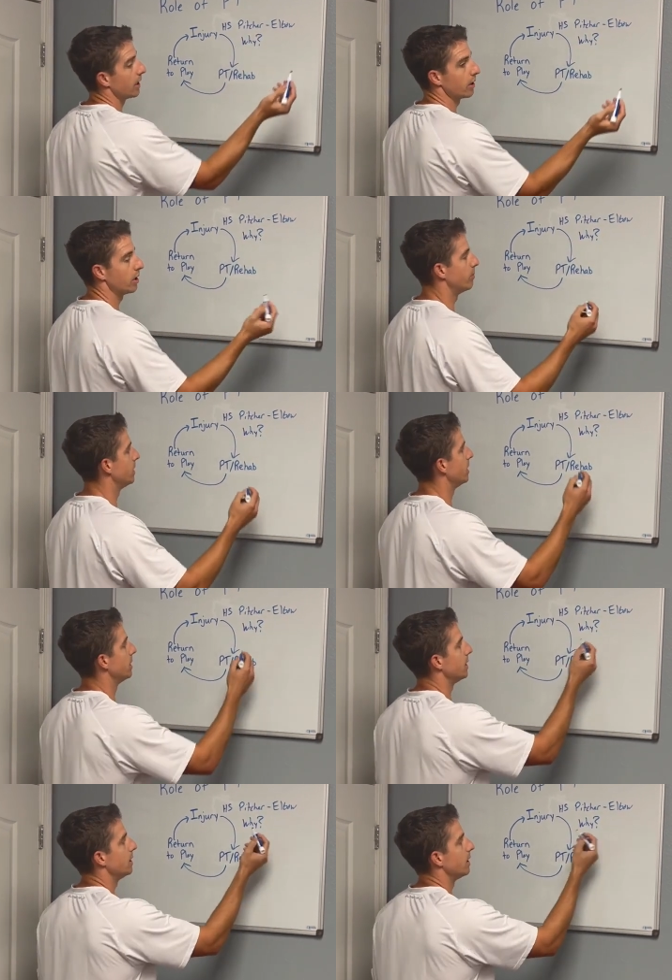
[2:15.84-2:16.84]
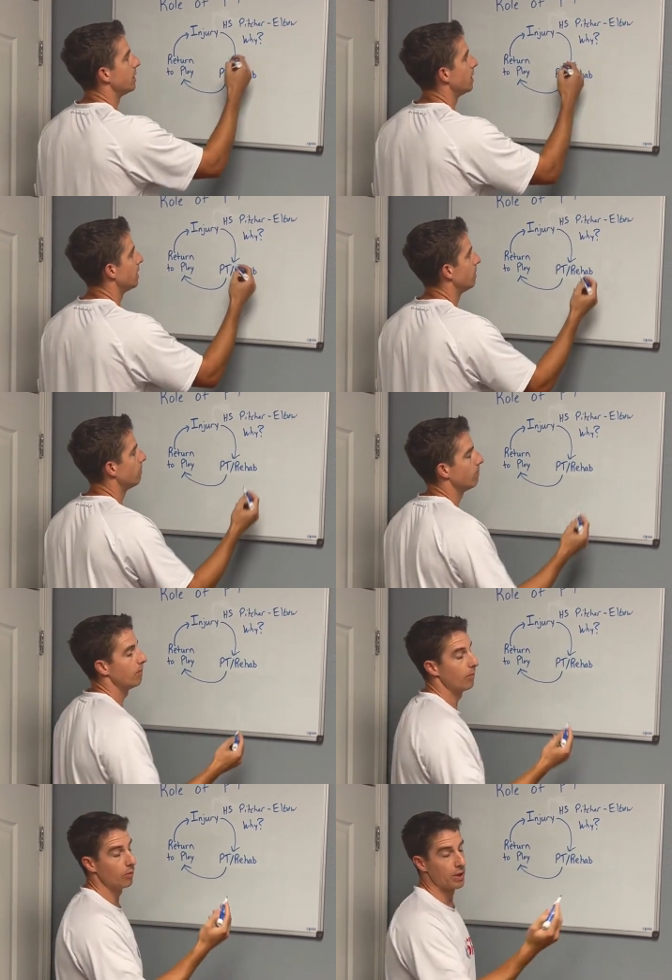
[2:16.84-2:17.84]
And it could be
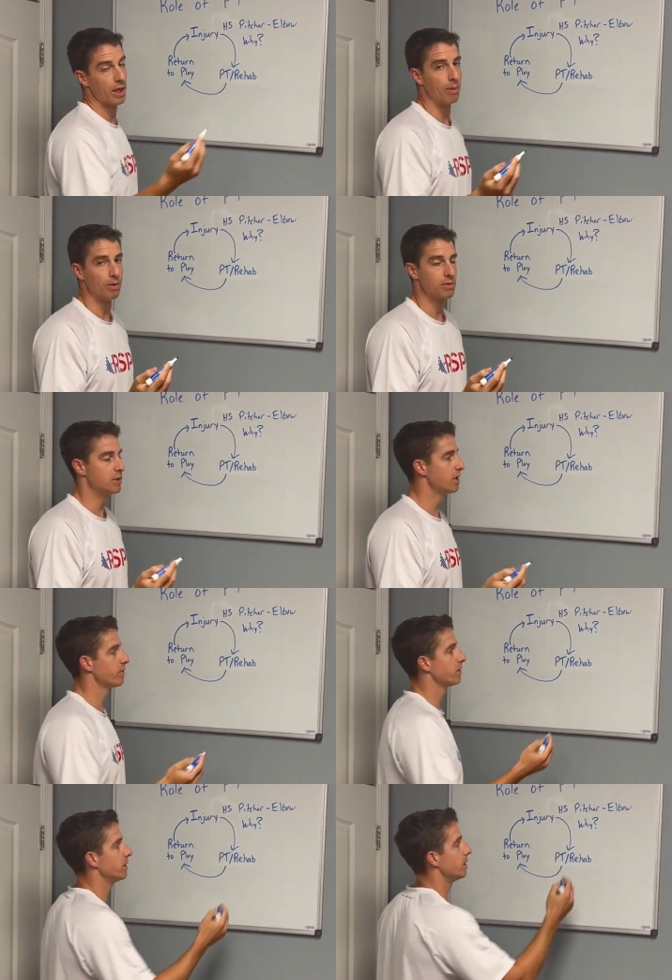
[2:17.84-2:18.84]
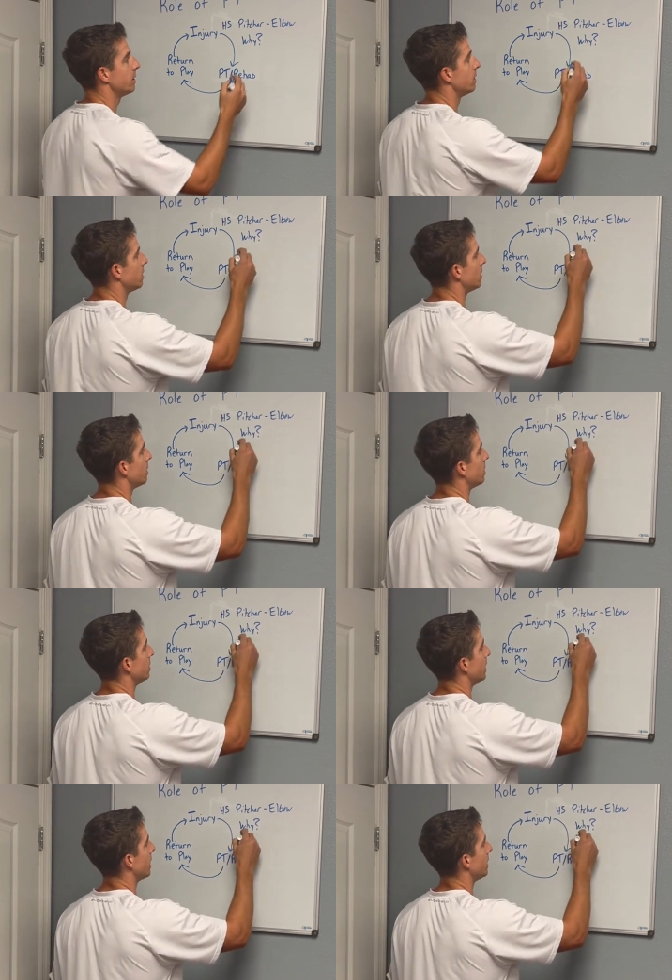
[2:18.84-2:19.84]
with the elbow specifically,
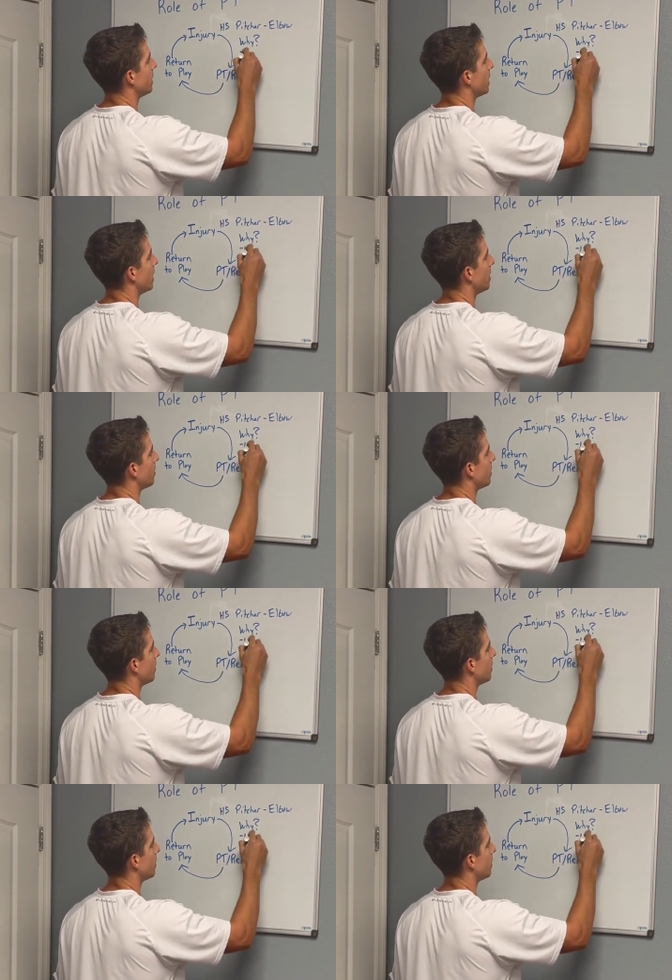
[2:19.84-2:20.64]
landing hip,